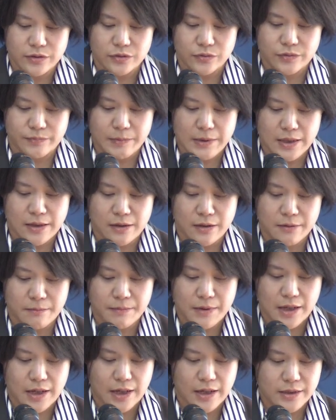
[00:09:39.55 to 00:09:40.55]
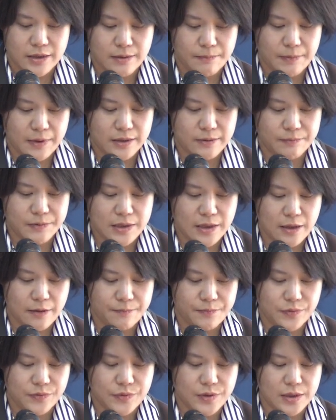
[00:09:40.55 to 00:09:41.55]
to develop antibody
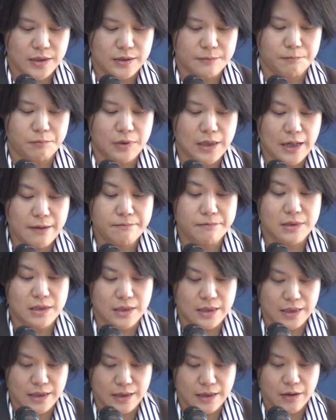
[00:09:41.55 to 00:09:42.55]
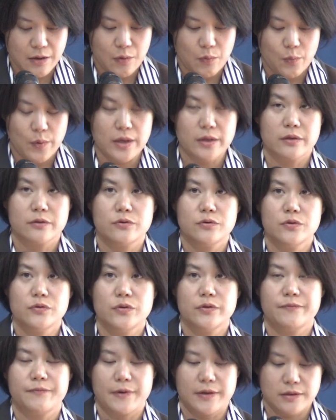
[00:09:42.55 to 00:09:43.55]
therapeutics promptly when a
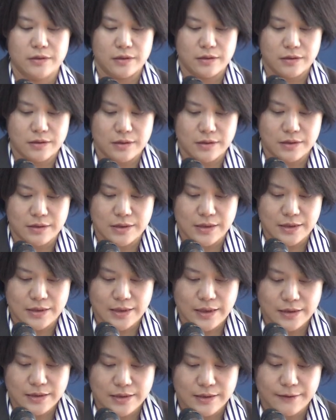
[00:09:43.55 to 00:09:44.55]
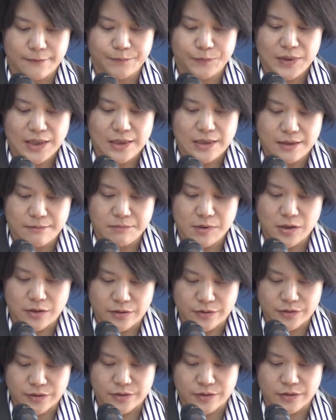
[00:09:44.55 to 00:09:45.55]
new infectious disease
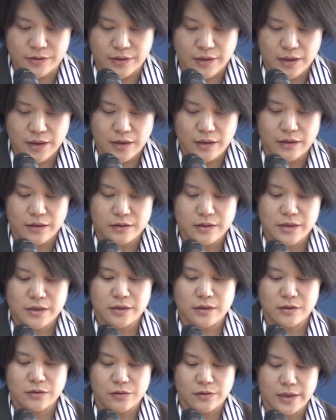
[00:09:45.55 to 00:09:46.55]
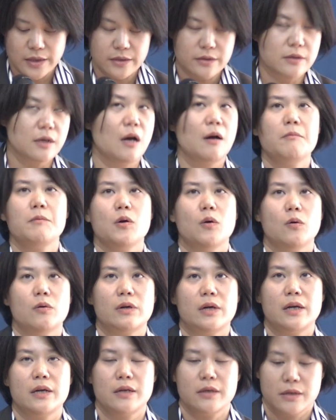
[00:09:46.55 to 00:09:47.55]
emerges. Additionally, some
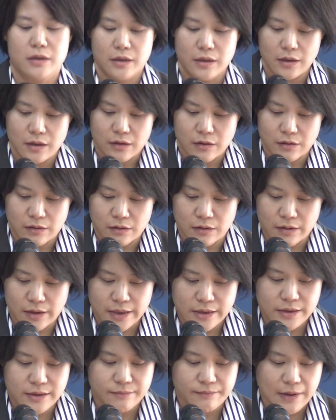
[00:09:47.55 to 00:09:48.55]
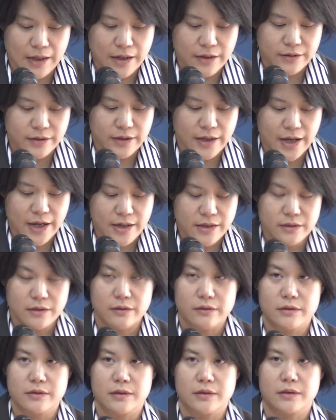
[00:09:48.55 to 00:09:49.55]
oral antiviral
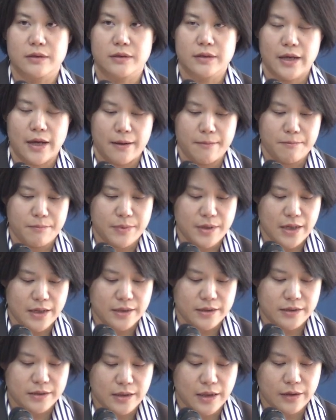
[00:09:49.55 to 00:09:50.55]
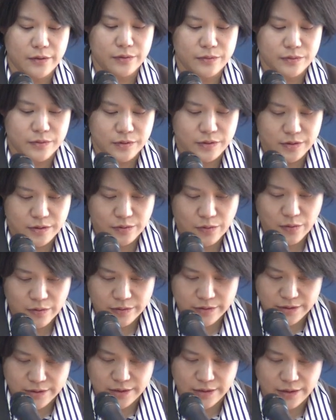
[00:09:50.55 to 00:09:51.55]
agents can be
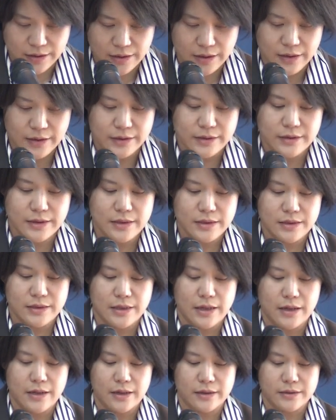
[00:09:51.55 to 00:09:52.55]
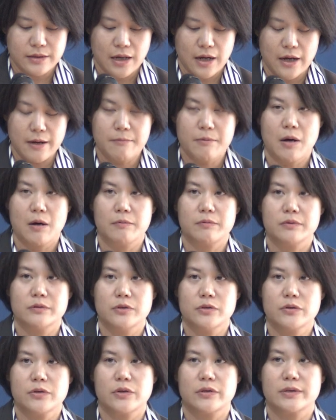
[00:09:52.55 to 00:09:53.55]
genotoxic since they are type of
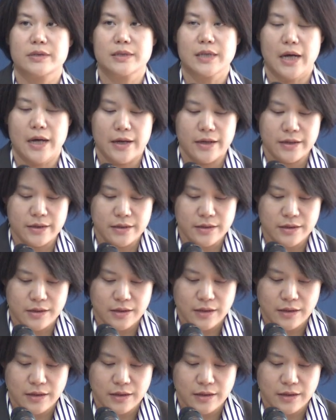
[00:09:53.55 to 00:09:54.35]
nucleoside